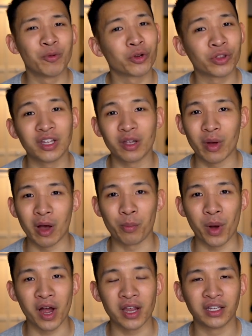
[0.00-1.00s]
If you're thinking
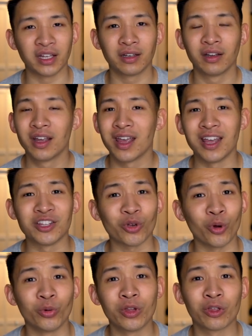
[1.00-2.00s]
about buying it, it's
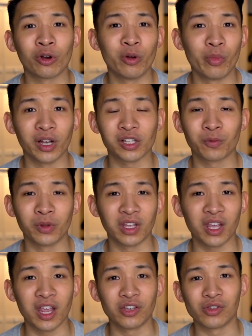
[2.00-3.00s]
only 30 bucks for the
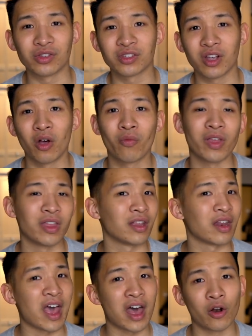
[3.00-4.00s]
cage itself and
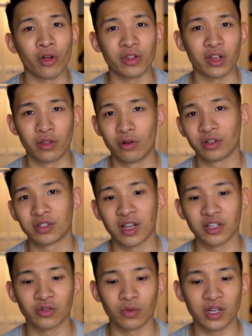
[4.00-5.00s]
then add on the other
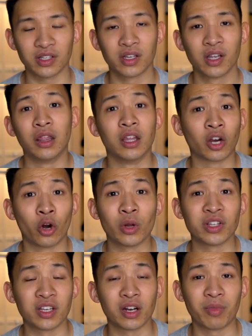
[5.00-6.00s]
accessories. The
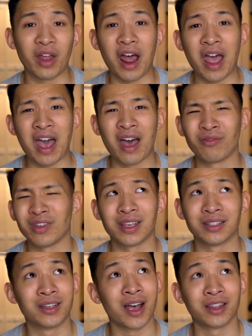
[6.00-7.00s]
current setup that I have
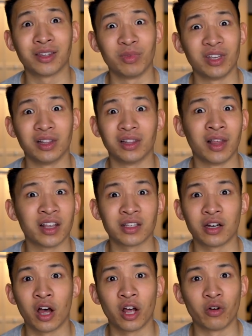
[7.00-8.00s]
has got to be less
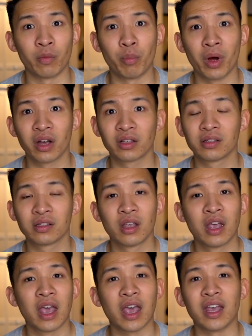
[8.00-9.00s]
than 100 bucks.
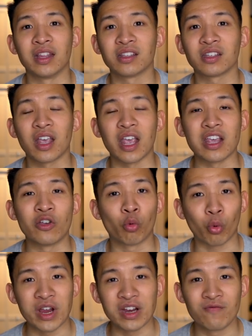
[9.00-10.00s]
It's a
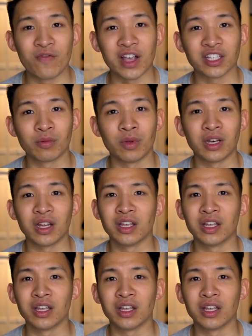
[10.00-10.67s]
great investment.